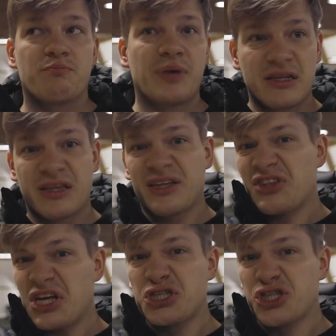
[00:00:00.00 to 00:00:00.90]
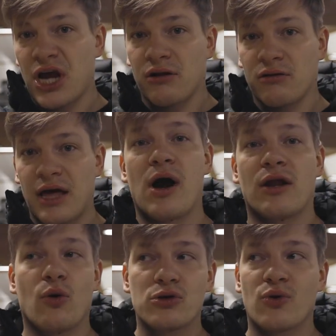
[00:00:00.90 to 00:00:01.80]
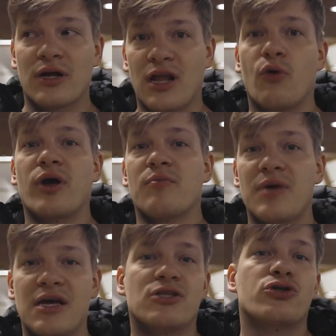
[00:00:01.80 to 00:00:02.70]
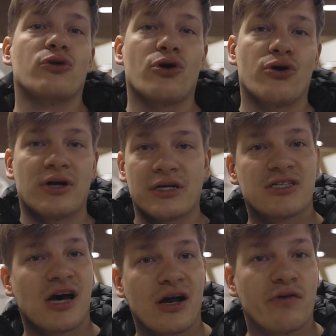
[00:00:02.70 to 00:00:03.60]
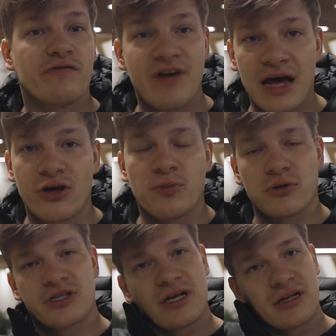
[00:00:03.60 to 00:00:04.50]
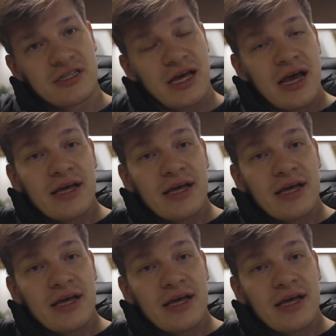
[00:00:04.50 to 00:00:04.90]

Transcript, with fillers: building this channel while also allowing me to learn a ton of valuable skills